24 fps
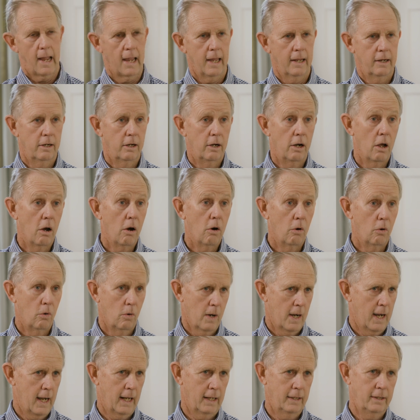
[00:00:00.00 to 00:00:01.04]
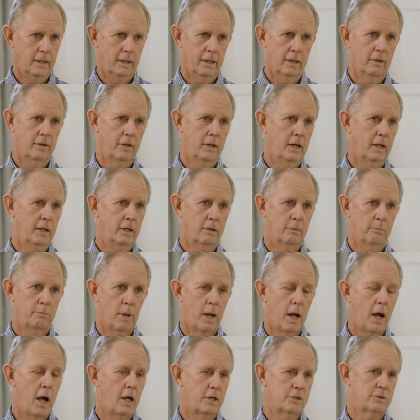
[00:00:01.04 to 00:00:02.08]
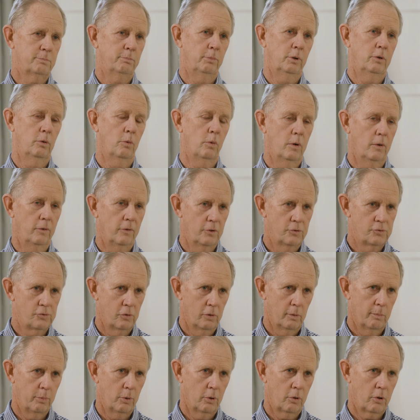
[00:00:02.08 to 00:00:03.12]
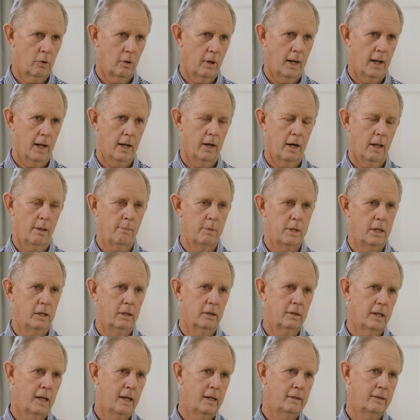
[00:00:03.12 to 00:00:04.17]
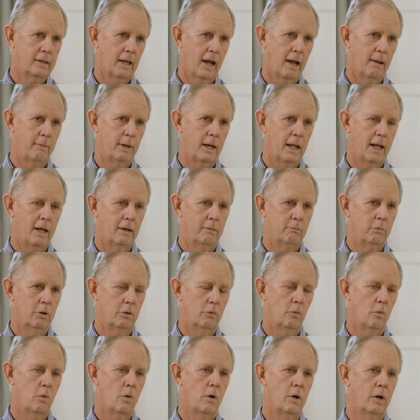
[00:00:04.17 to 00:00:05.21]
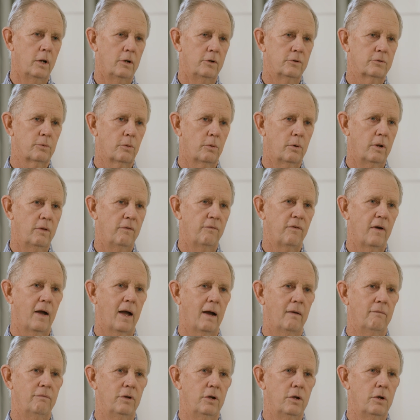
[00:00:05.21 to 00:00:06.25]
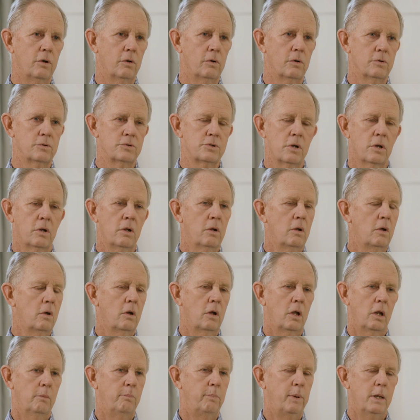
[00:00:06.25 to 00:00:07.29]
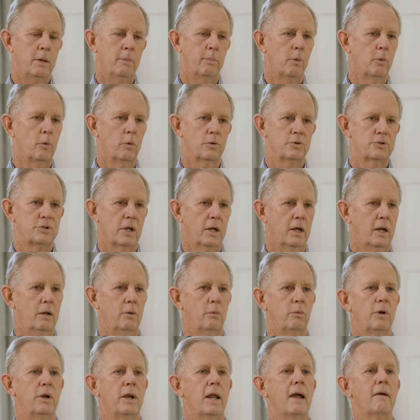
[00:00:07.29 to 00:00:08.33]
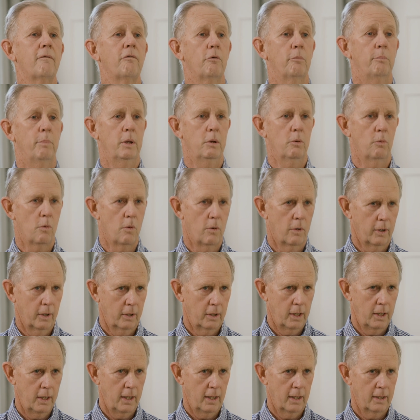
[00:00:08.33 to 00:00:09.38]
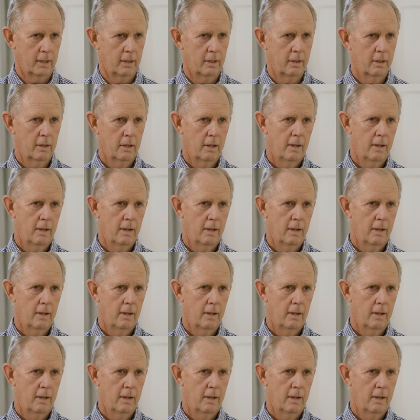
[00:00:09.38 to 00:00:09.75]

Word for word: had no idea that he could possibly win the Triple Crown. I mean, at that time, it hadn't been won in 25 years, and people were saying it would never be won again.